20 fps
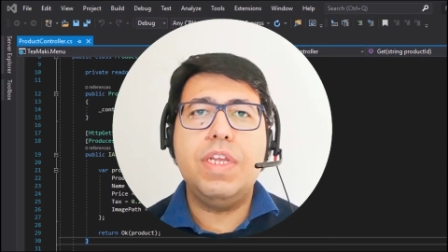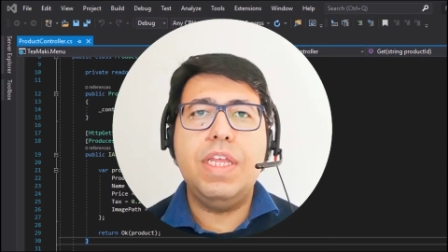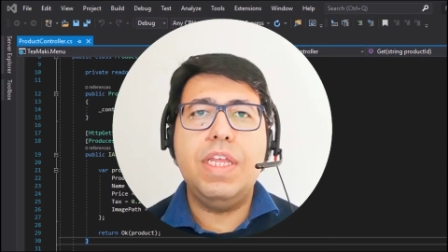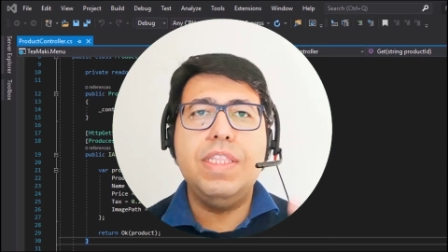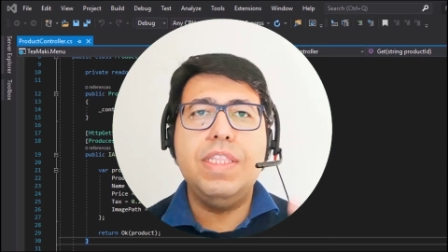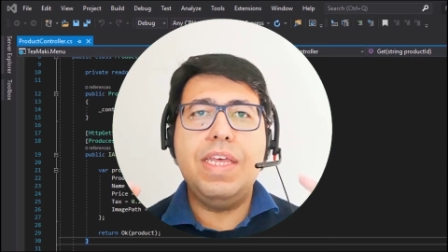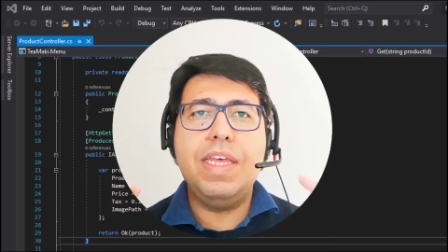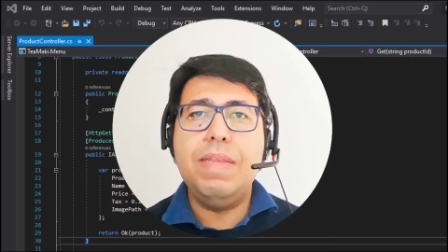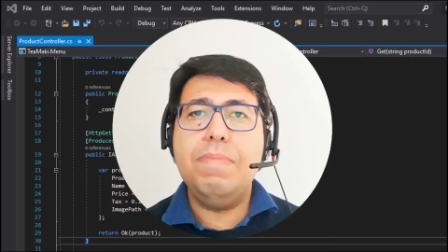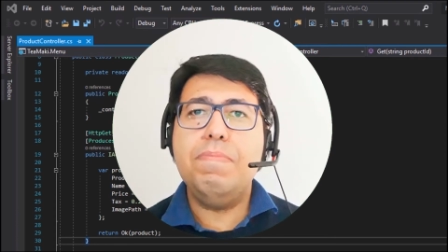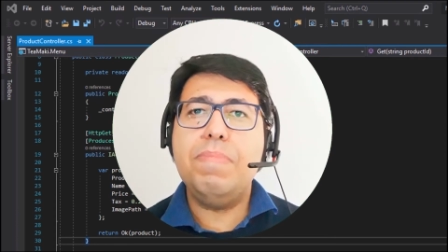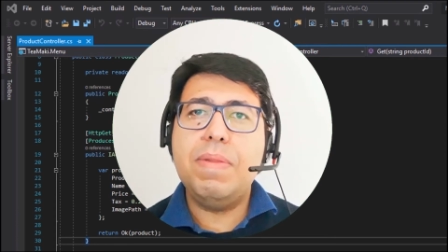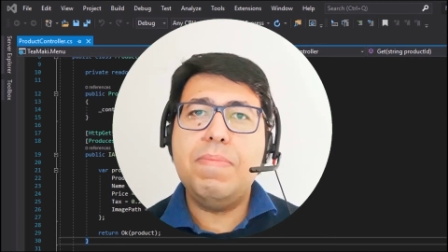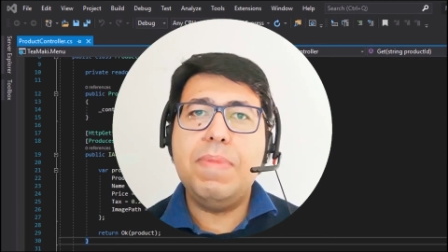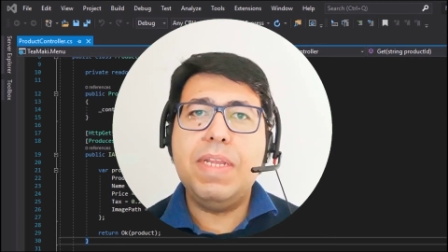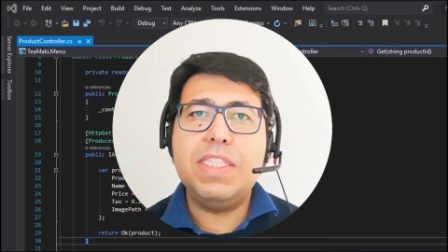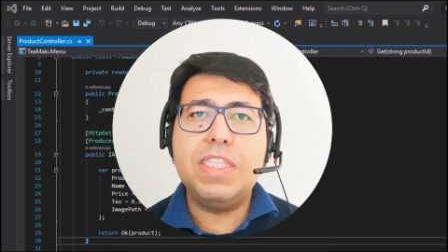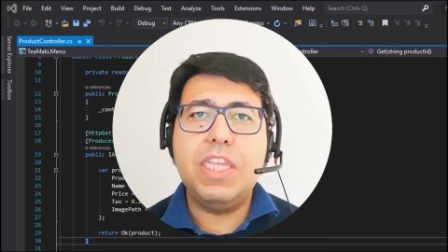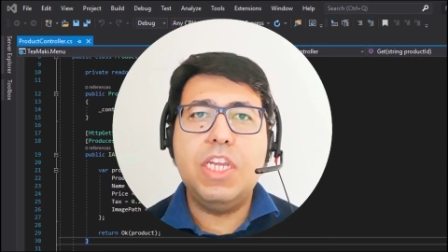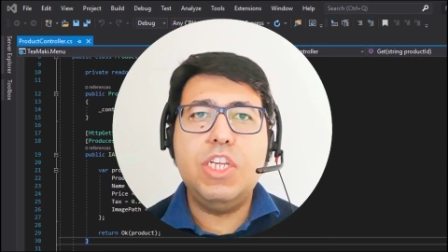in the
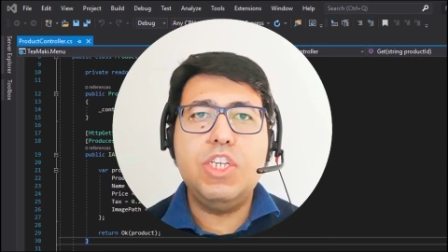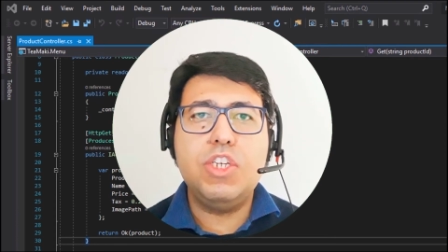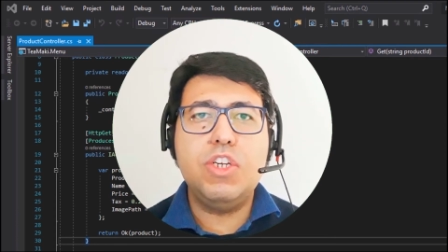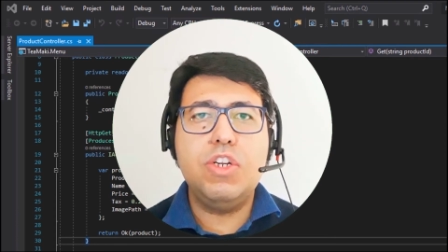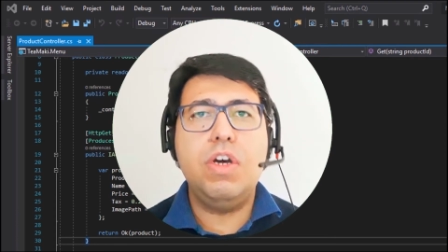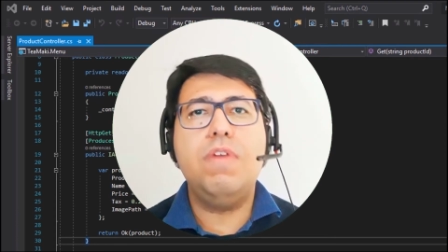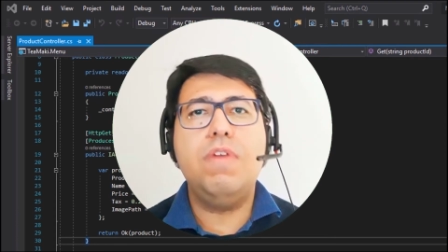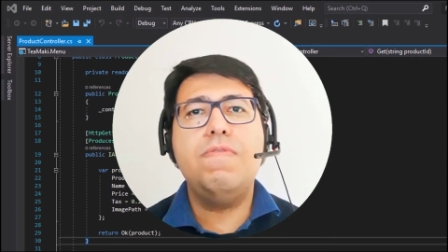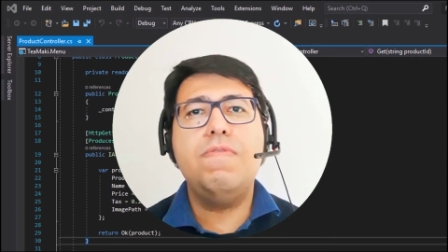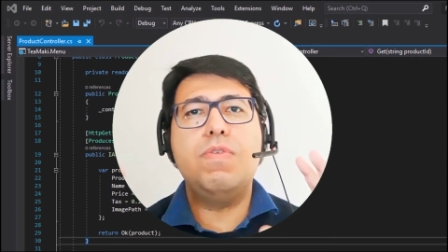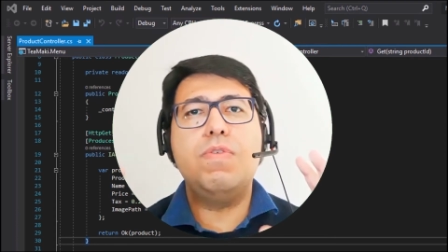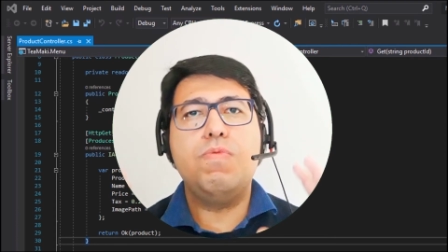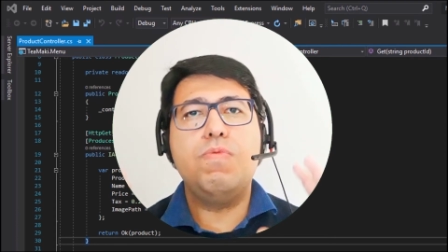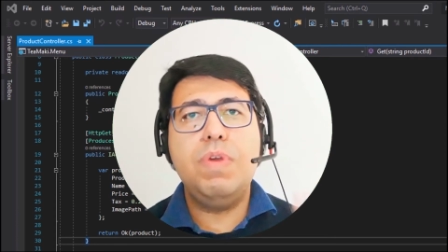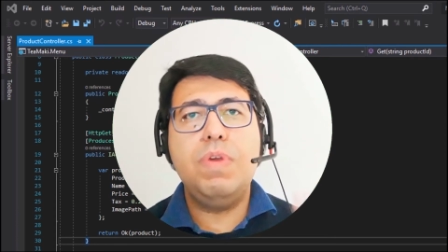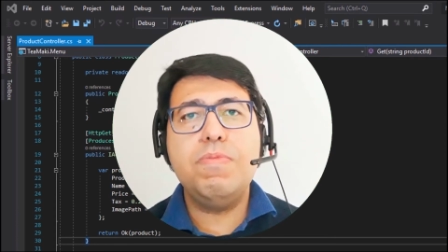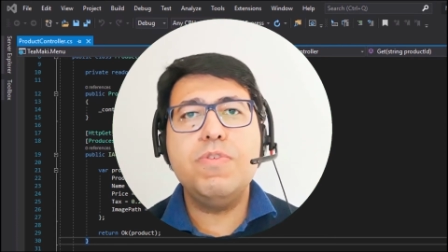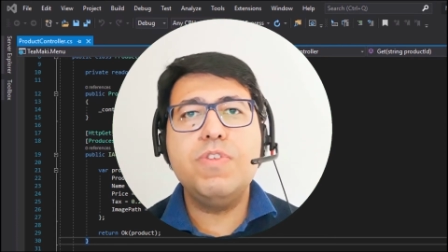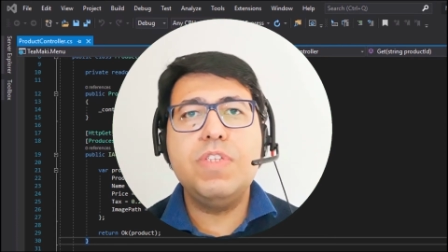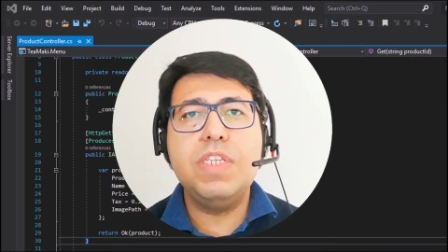implementation of our
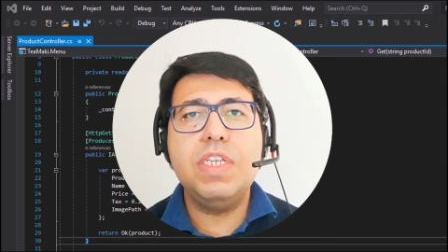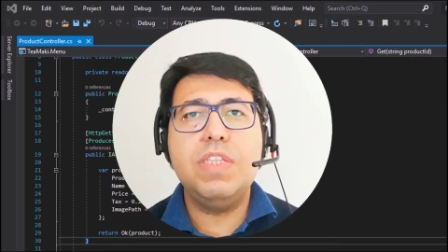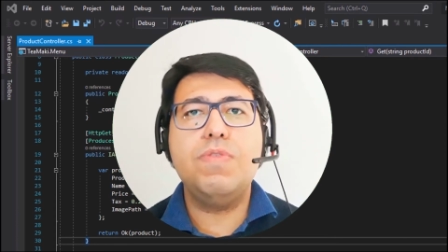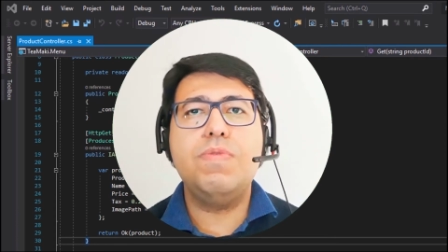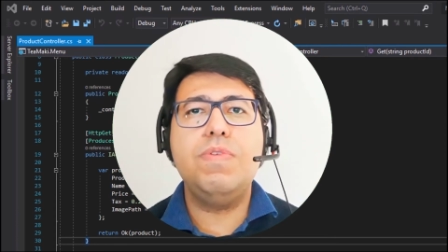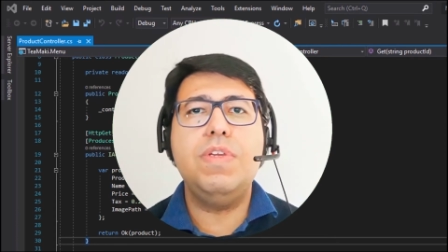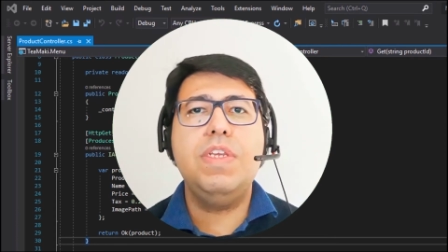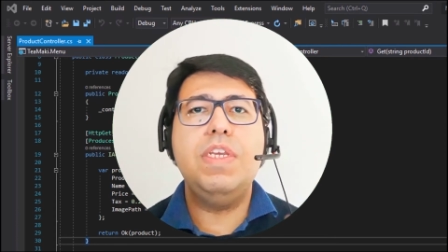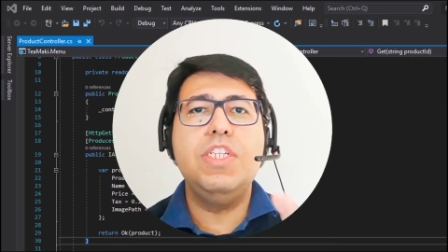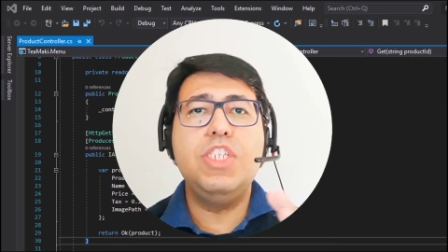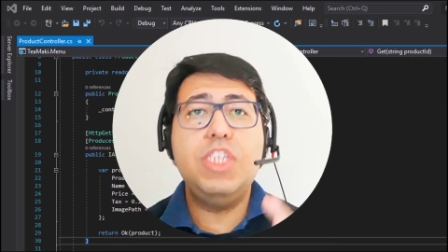repository